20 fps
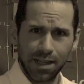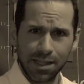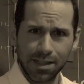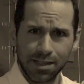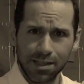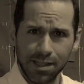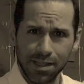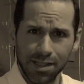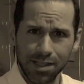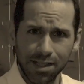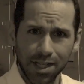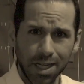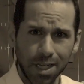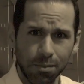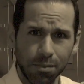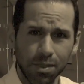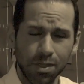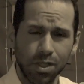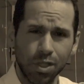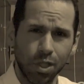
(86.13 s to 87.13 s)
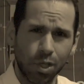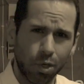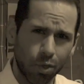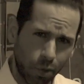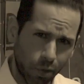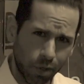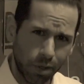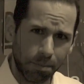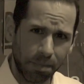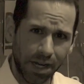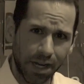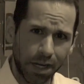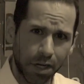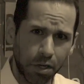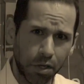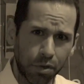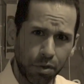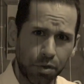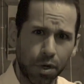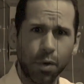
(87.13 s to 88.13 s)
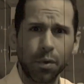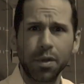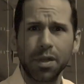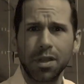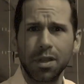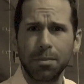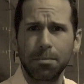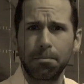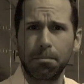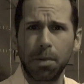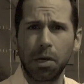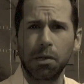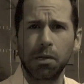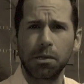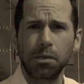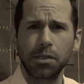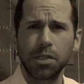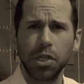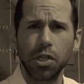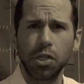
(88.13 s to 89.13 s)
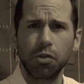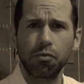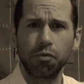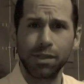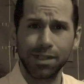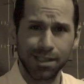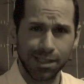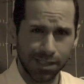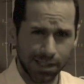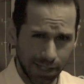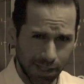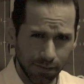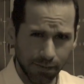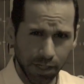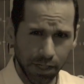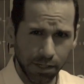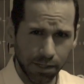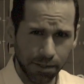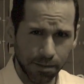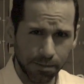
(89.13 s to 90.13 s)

That's the same as the quarterback throwing the ball to the receiver.